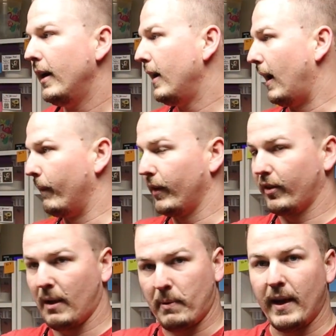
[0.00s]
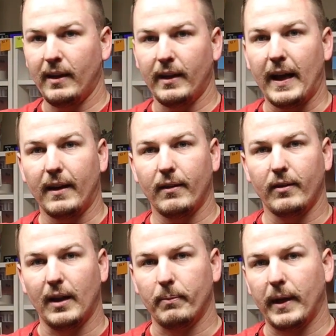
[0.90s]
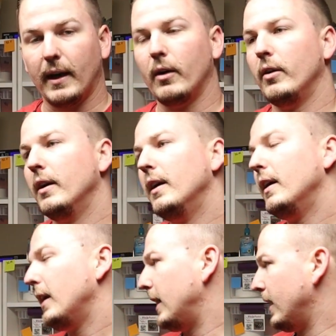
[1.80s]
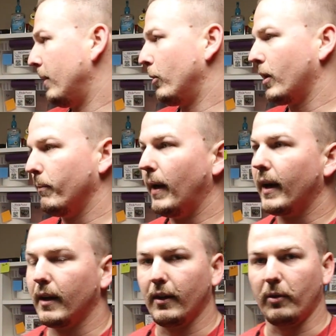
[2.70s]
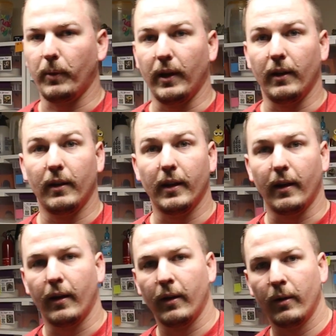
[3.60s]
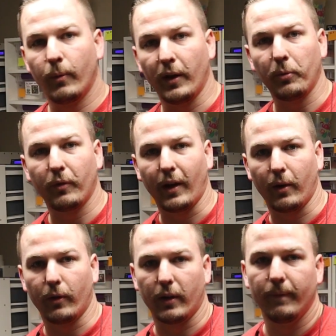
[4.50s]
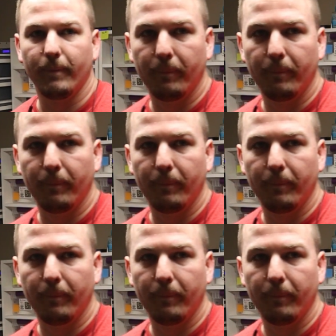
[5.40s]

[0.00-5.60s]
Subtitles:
I'm going to skip ahead to that step now, and then we'll come back and explain what else we've got going on.